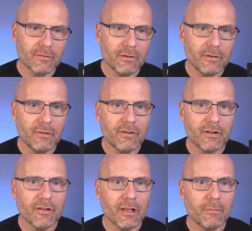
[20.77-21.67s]

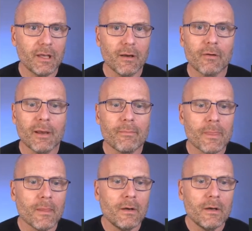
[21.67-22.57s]
Lunatics like me. Okay,
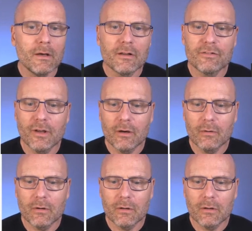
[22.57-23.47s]

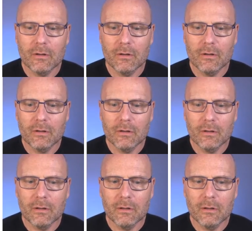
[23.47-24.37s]
so
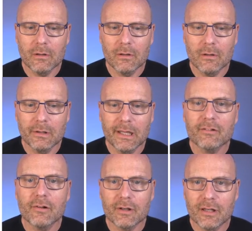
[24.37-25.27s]
let's
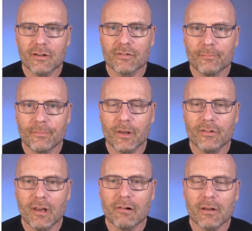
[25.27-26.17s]
look at this.
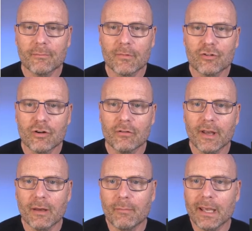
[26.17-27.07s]
Derek
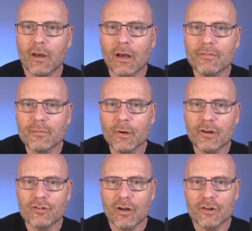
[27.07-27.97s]
Chauvin may got off his murder
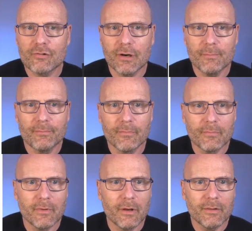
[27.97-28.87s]
charge, right?
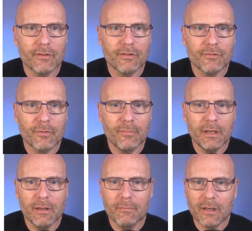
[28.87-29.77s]
This is from
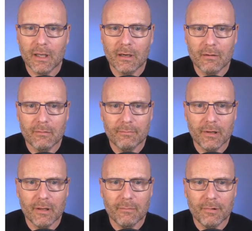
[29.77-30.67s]
Medium. Again,
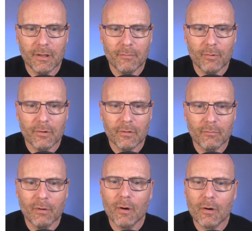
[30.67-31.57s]
pretty important.
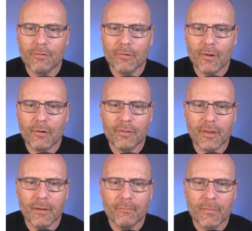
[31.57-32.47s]
We won't go through the whole thing,